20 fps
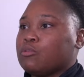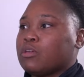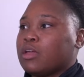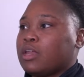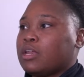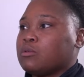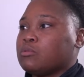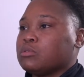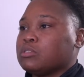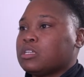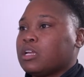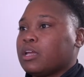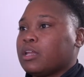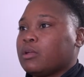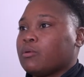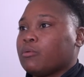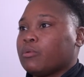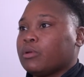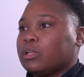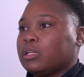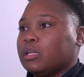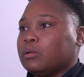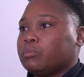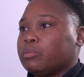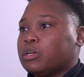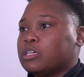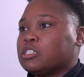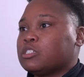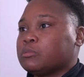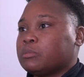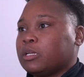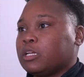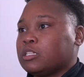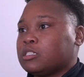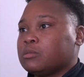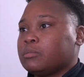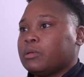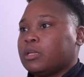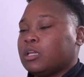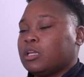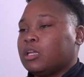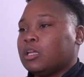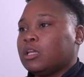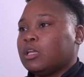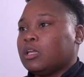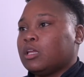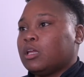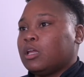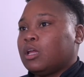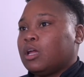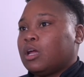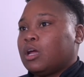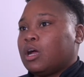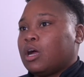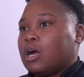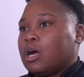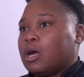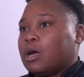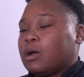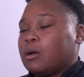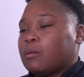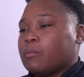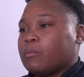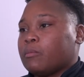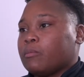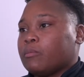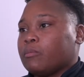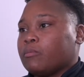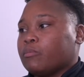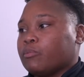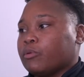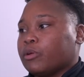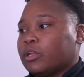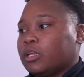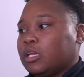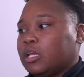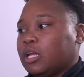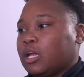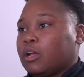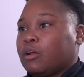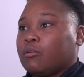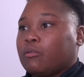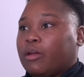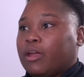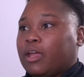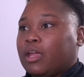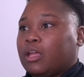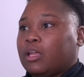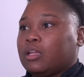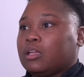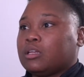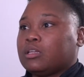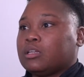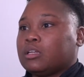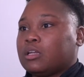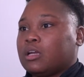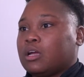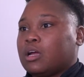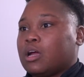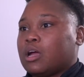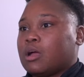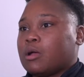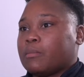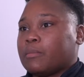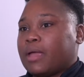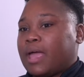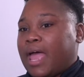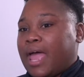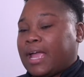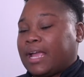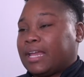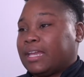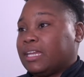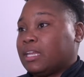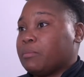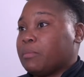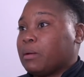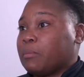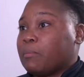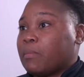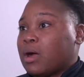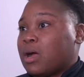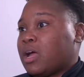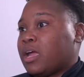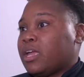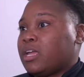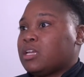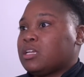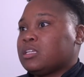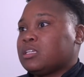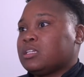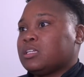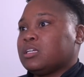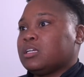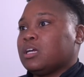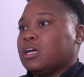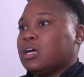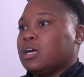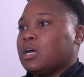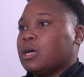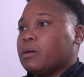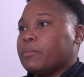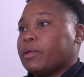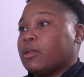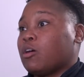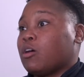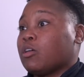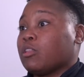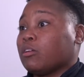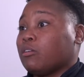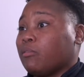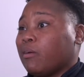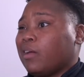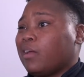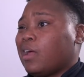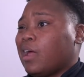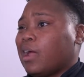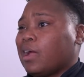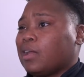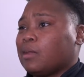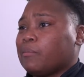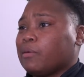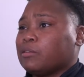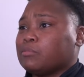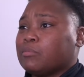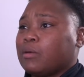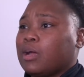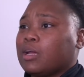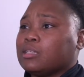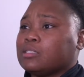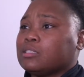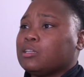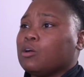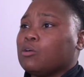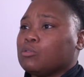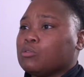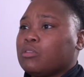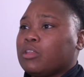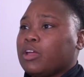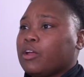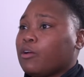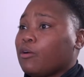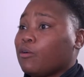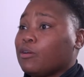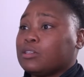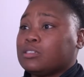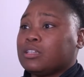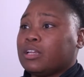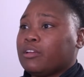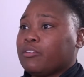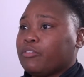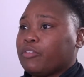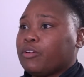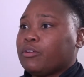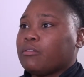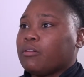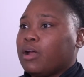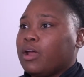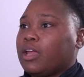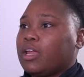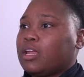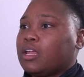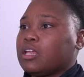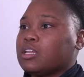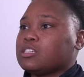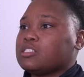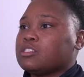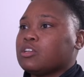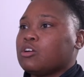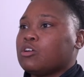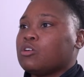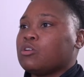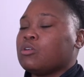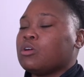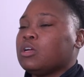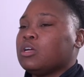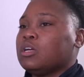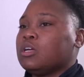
that it was going to really push me to be really a great academic mind. And all the great academic minds go there, or Stanford, right? And so